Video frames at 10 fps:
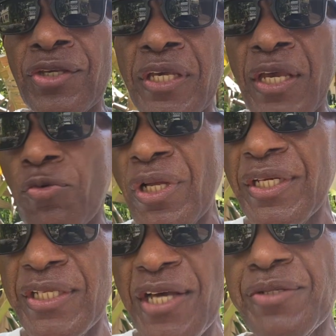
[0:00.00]
it
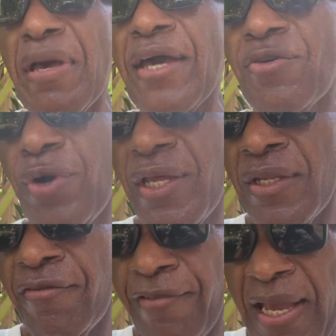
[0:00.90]
really does matter
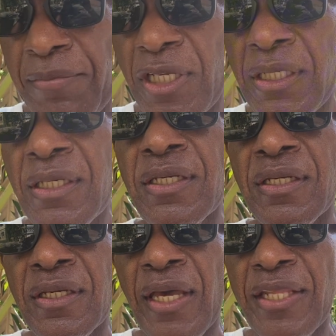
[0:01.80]
what family
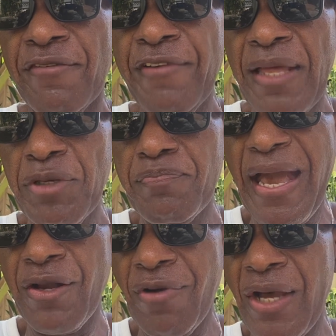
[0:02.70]
and the family
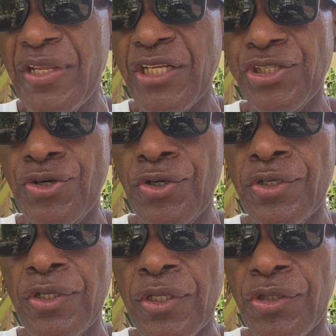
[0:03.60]
background that
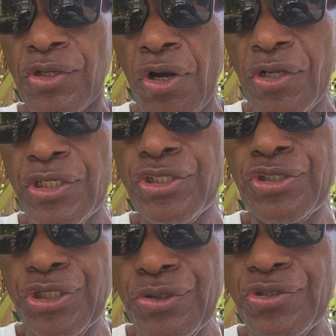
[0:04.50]
the girl that you're
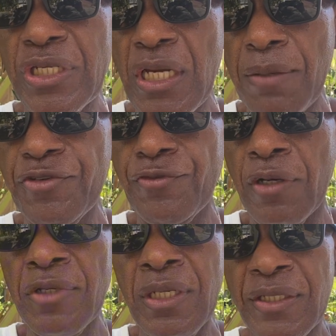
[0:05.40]
choosing comes
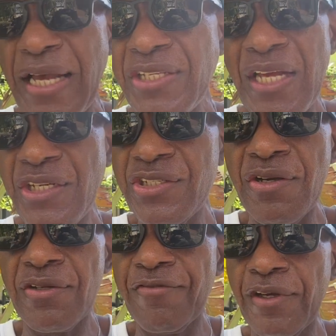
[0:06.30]
from. That's not just
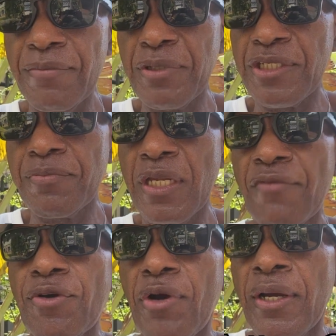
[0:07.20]
here in the Philippines, but
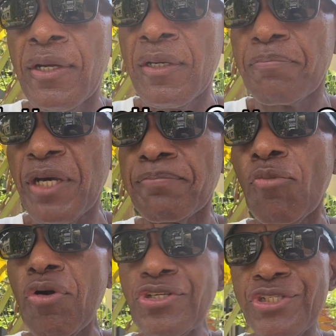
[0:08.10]
everywhere. But
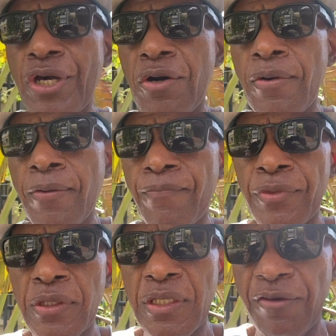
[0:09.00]
more so
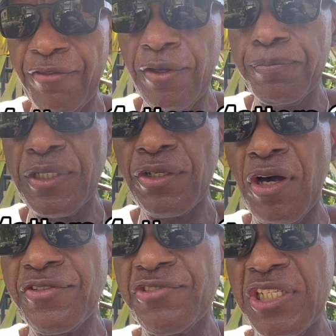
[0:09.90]
in the Philippines,
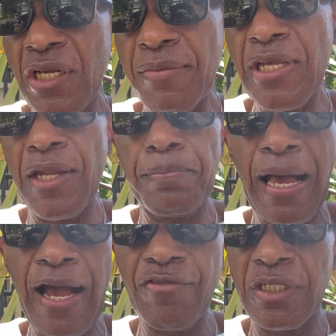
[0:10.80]
because if she comes out of
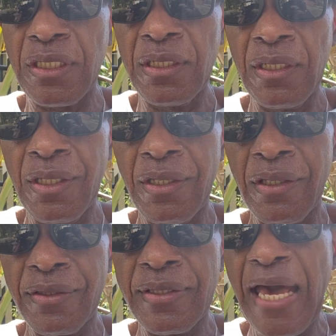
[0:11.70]
poverty,
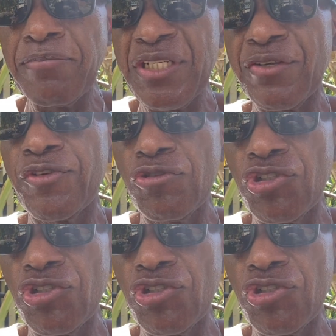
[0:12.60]
that means if you